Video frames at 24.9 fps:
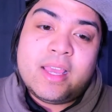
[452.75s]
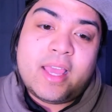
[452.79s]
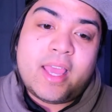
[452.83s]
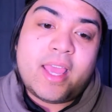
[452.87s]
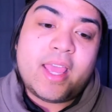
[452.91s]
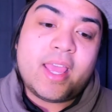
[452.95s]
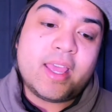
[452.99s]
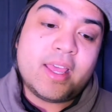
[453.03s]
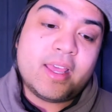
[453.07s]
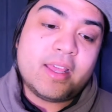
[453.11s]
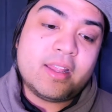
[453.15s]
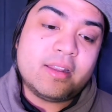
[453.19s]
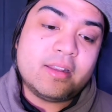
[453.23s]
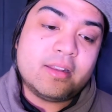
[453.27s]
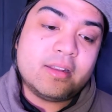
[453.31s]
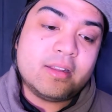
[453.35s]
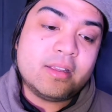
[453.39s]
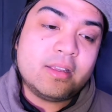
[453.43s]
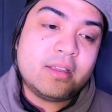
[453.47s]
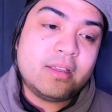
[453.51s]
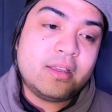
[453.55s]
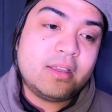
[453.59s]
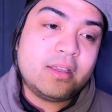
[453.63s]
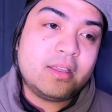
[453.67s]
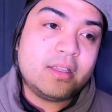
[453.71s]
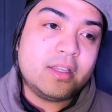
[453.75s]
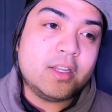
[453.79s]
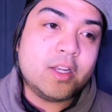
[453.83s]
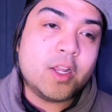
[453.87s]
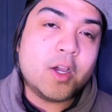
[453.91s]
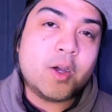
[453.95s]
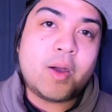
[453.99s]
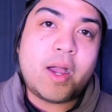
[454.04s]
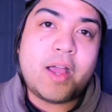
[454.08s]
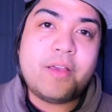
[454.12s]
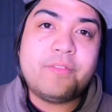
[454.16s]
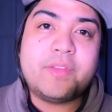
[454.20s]
And,
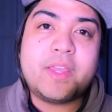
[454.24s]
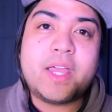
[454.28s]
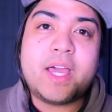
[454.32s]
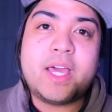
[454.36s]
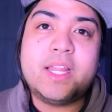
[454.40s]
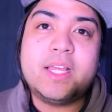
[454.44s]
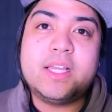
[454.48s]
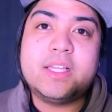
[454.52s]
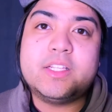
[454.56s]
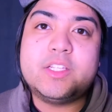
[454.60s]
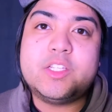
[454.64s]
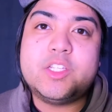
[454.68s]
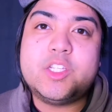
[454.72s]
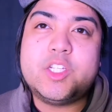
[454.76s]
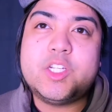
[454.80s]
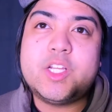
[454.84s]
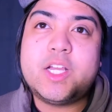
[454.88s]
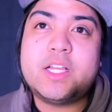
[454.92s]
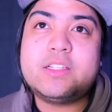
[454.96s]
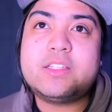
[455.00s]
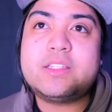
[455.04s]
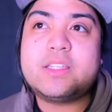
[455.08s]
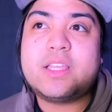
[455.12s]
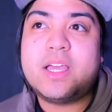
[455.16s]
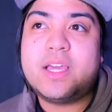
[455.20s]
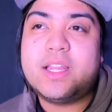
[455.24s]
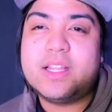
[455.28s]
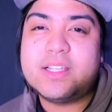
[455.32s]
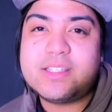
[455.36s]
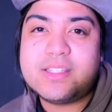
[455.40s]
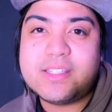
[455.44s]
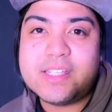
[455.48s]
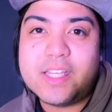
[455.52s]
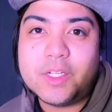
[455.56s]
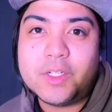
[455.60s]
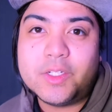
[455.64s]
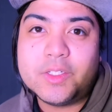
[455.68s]
I've kind of
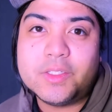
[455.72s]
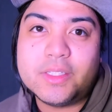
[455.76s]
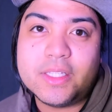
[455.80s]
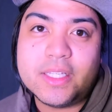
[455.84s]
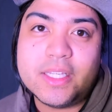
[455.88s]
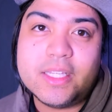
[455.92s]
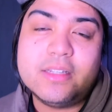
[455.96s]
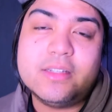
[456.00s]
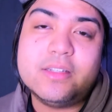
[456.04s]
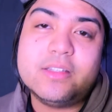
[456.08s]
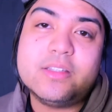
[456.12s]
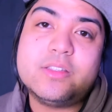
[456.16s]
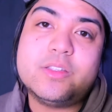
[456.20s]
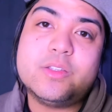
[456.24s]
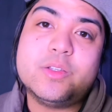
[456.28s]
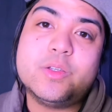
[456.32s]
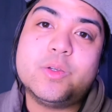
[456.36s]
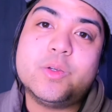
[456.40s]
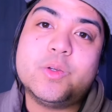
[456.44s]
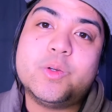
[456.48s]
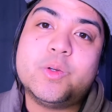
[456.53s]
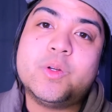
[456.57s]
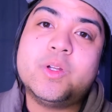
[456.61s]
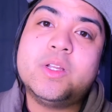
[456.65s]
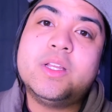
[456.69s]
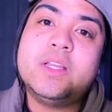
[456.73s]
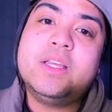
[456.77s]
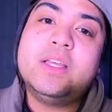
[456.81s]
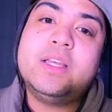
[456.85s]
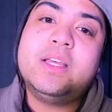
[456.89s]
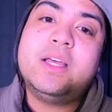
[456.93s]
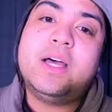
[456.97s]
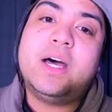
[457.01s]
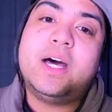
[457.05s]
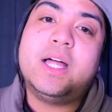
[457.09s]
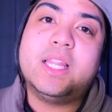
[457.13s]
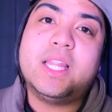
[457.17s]
settled into
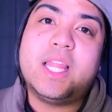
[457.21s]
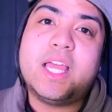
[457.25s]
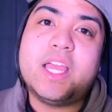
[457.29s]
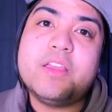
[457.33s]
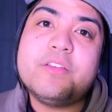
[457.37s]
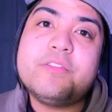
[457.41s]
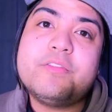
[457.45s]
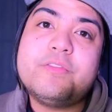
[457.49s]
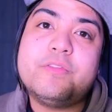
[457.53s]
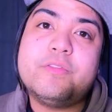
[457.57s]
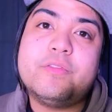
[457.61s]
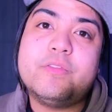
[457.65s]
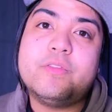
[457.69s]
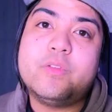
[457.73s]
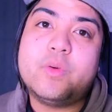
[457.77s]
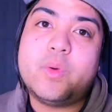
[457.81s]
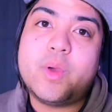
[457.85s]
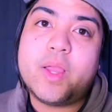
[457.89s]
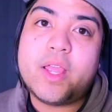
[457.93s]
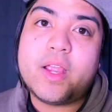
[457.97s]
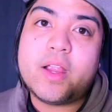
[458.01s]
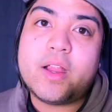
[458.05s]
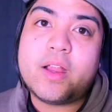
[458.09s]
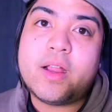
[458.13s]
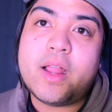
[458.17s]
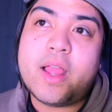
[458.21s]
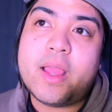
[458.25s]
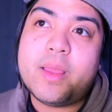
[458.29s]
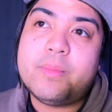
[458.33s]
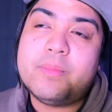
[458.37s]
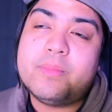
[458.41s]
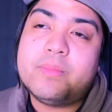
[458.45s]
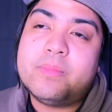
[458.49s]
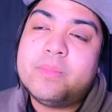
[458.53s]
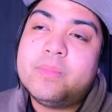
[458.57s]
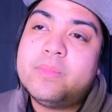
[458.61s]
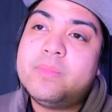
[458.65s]
a life where
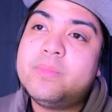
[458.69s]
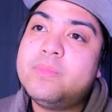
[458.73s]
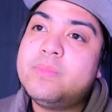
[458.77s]
I'm